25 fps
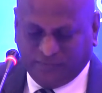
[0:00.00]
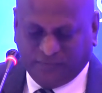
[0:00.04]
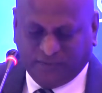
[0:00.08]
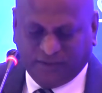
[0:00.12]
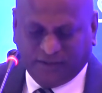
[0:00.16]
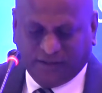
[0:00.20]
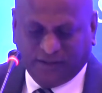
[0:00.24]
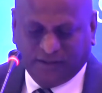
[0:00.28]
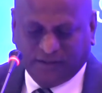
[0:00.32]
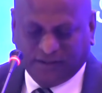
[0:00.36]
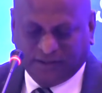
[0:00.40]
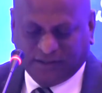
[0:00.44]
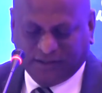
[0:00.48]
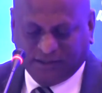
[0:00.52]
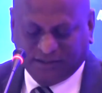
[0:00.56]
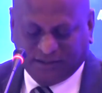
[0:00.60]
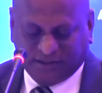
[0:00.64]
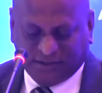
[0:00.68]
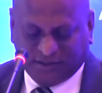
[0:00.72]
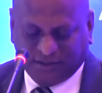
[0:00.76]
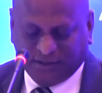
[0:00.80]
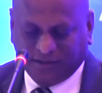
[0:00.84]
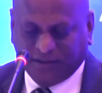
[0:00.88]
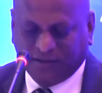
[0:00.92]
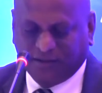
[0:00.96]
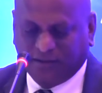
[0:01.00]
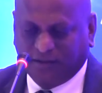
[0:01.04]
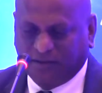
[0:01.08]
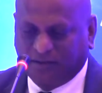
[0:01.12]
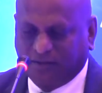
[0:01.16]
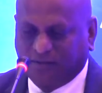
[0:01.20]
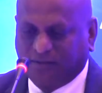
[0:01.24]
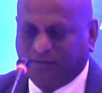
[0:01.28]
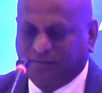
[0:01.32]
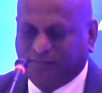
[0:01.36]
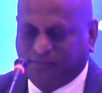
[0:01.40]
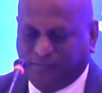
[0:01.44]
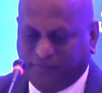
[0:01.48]
very interesting
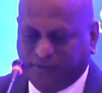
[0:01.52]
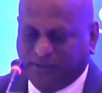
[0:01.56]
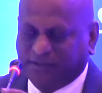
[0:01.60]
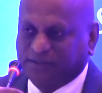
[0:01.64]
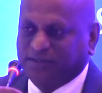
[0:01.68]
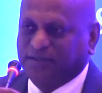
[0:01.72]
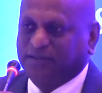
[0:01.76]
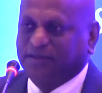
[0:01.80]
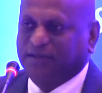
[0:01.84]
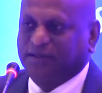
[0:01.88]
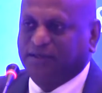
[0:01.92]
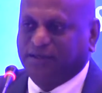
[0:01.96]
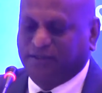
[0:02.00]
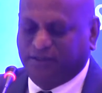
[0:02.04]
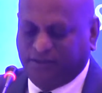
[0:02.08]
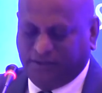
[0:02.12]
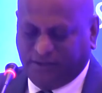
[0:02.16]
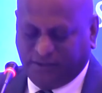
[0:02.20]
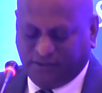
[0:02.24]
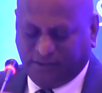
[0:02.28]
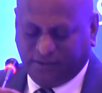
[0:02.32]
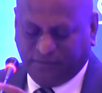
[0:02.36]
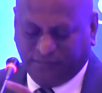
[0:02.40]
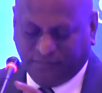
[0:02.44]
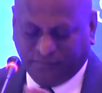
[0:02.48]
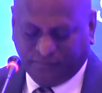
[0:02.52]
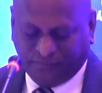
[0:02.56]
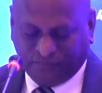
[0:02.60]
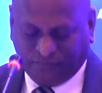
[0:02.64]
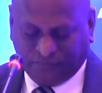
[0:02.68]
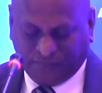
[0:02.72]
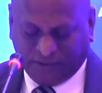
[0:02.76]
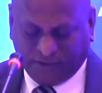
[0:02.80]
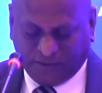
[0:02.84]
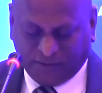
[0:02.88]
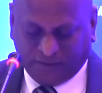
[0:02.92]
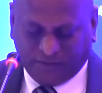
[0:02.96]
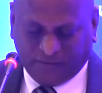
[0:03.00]
presentation,
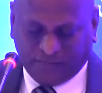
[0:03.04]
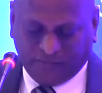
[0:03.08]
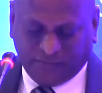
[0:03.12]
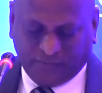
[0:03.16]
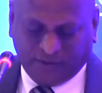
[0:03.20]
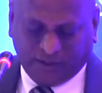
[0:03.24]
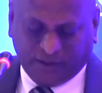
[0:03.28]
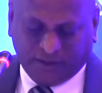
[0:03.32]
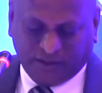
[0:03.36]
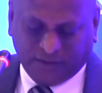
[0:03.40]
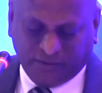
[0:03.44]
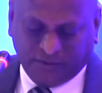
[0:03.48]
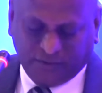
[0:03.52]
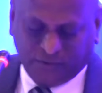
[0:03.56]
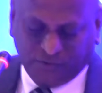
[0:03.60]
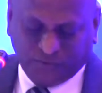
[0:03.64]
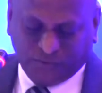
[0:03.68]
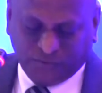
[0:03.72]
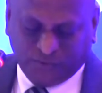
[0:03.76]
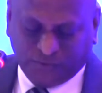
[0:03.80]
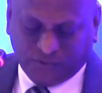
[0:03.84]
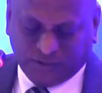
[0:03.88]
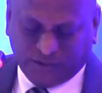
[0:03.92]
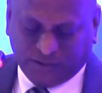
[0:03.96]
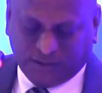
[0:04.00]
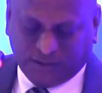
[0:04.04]
where you